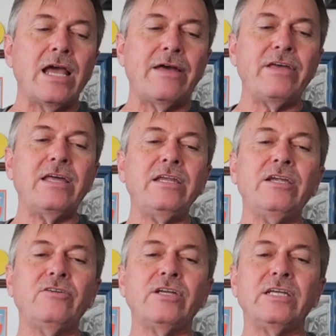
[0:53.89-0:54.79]
And then
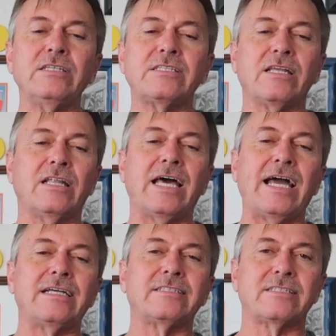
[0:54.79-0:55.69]
here is the
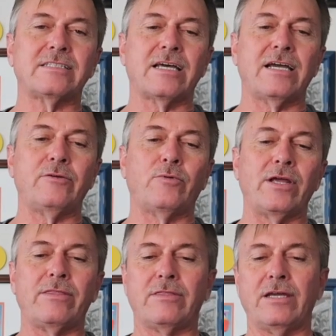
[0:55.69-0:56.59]
last side
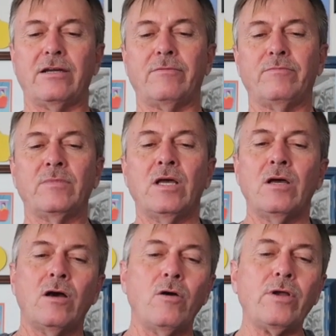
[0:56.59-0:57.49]
right there.
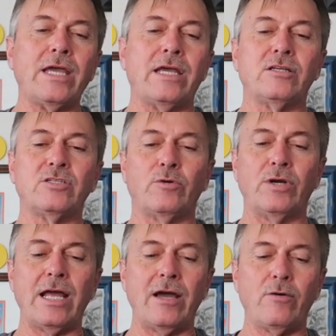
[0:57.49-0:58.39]
Okay, so
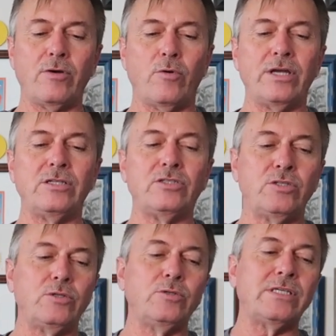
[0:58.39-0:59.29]
we're now going
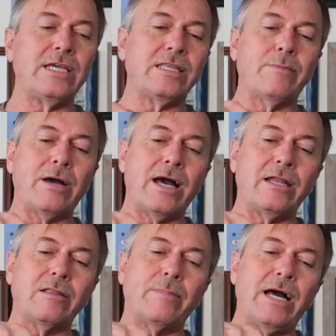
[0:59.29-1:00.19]
to take them
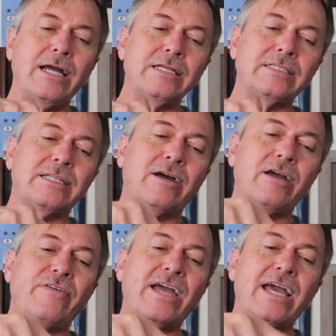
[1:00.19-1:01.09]
out of the box. Now
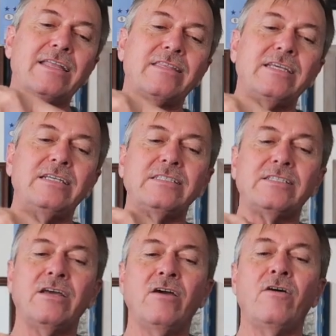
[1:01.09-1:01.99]
had these
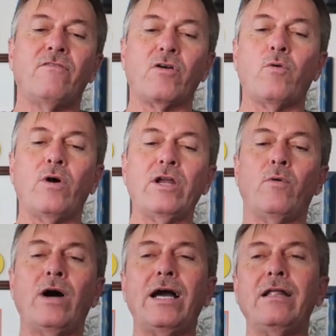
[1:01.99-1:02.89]
for quite
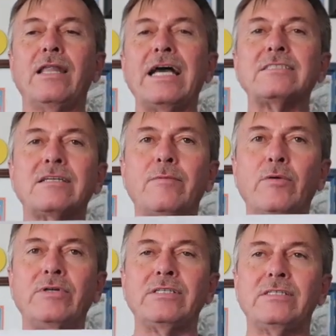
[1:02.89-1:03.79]
a while. Last time
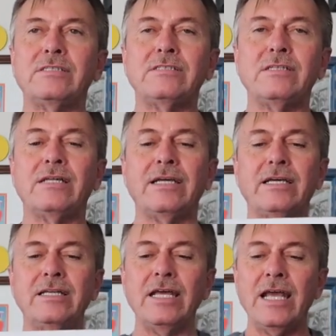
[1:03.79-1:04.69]
I went to
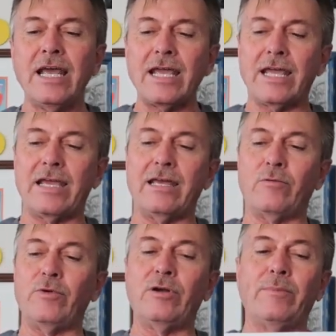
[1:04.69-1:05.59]
Disneyland,
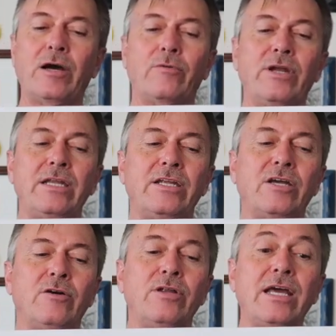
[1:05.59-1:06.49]
and we are about ready to
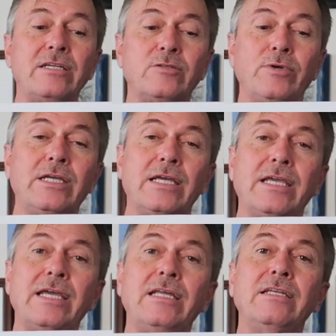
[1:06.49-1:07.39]
go next week
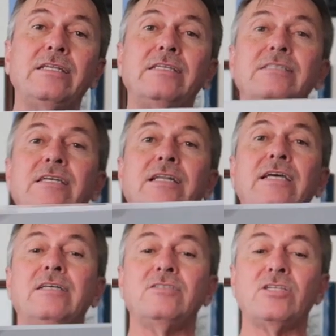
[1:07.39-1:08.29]
again to
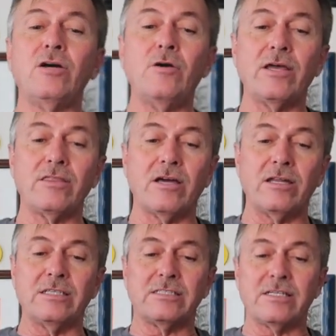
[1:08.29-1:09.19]
Disneyland, so I
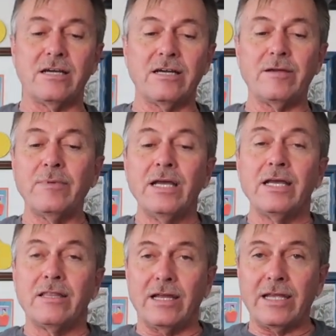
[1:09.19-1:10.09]
thought it's time
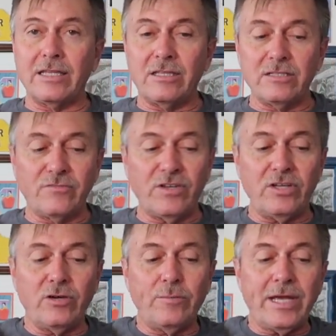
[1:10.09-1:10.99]
that I get this
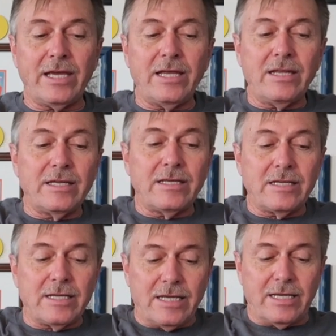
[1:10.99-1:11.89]
video made.
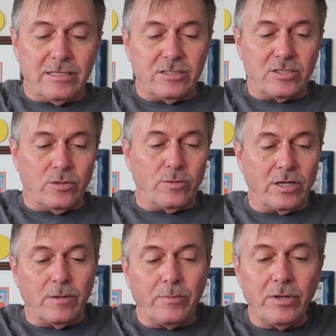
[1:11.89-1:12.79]
And so we're
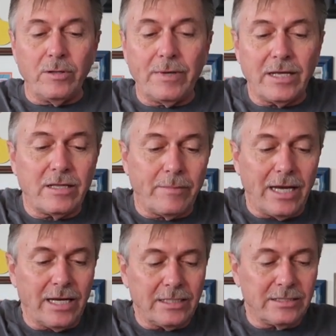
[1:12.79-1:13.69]
going to pull them out of the
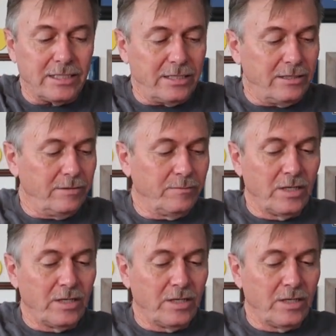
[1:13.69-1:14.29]
box here.